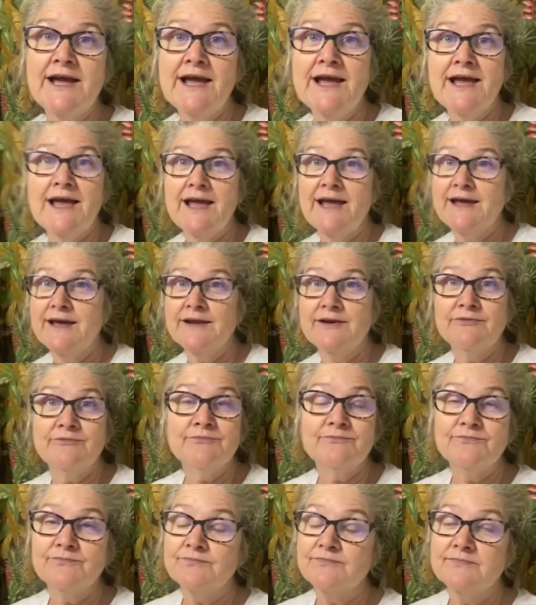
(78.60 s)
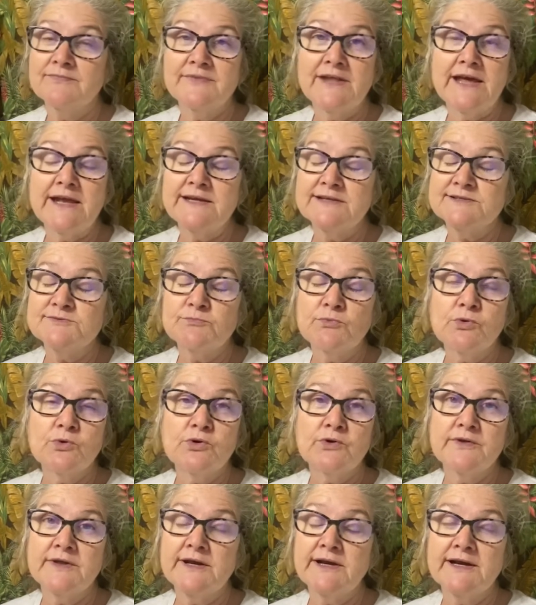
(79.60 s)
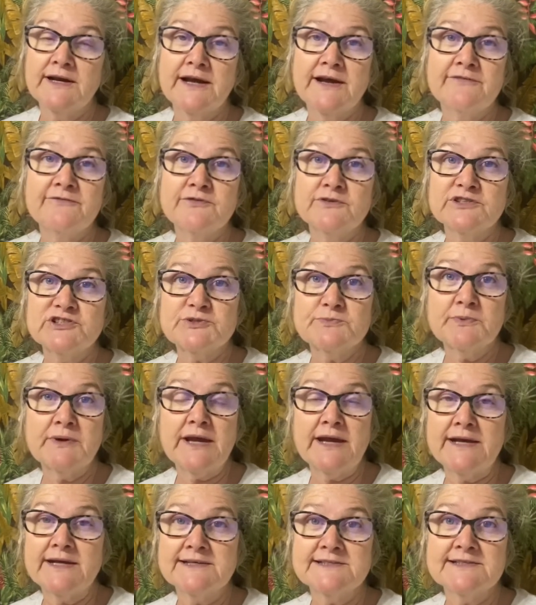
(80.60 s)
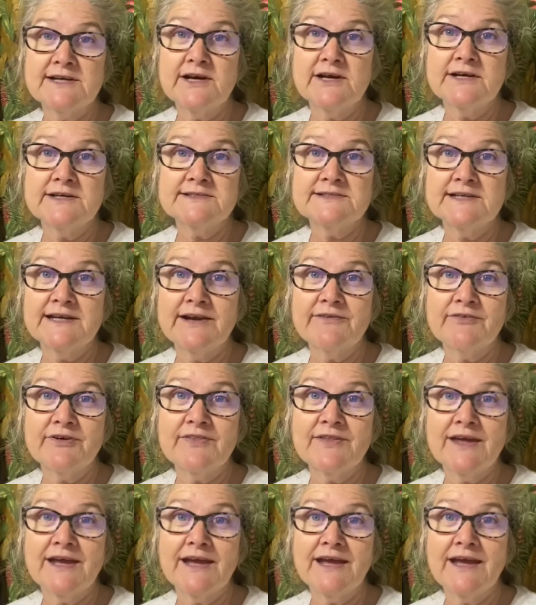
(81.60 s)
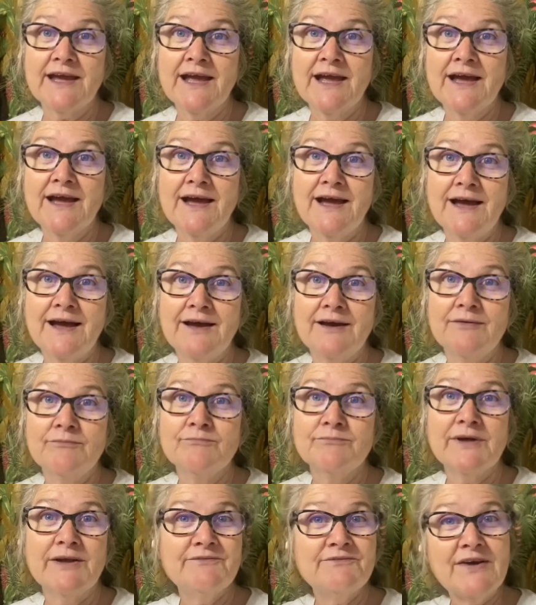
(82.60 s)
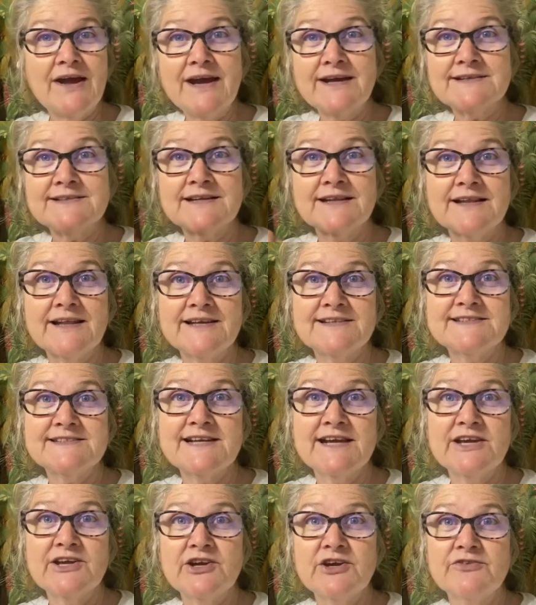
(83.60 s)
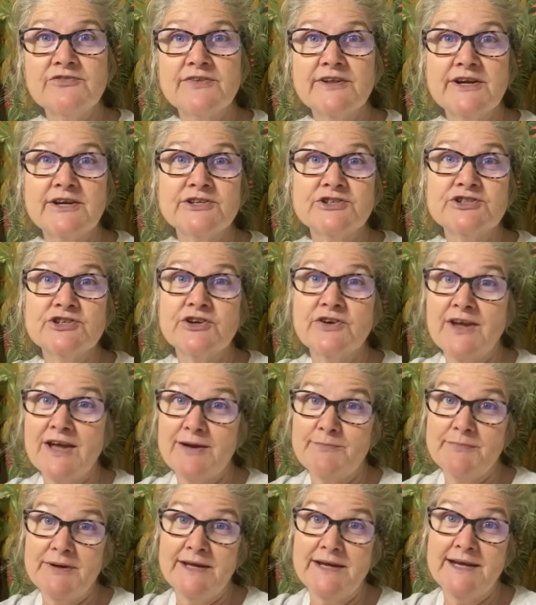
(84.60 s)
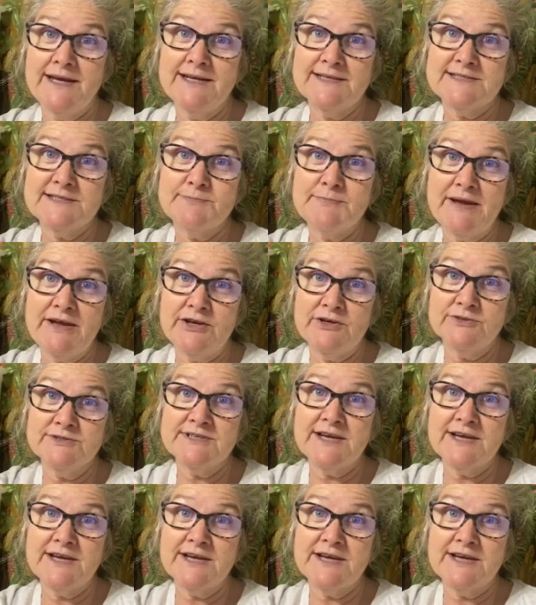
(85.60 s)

and that is more than enough for spaghetti sauce and everything. In fact, let's take you over there and show you how many tomatoes I